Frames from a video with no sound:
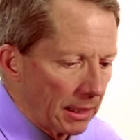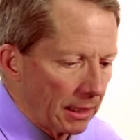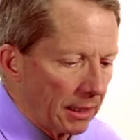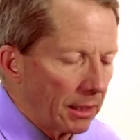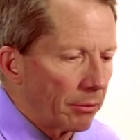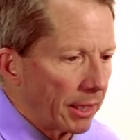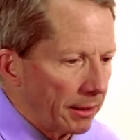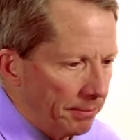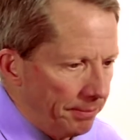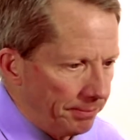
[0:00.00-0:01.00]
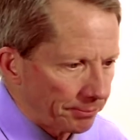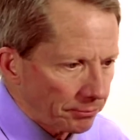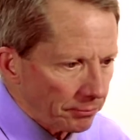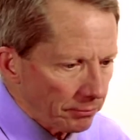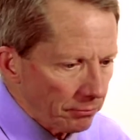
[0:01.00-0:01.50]
At any rate,
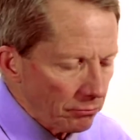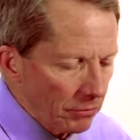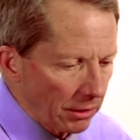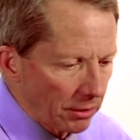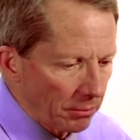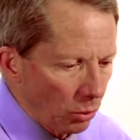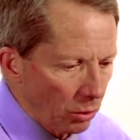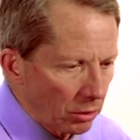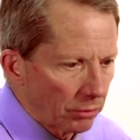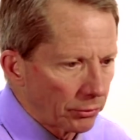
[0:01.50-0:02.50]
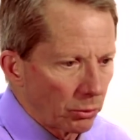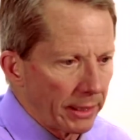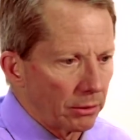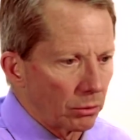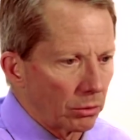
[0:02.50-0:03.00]
the more
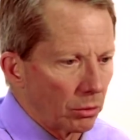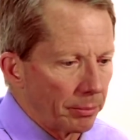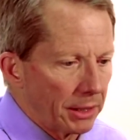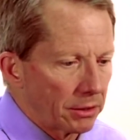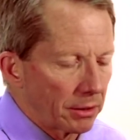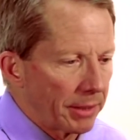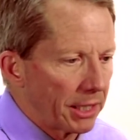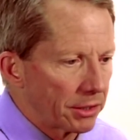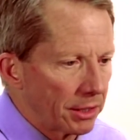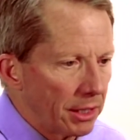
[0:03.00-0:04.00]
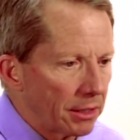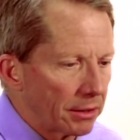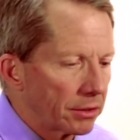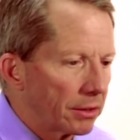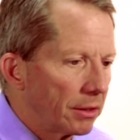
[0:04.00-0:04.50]
overweight or obese a patient
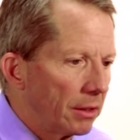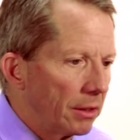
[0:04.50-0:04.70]
is,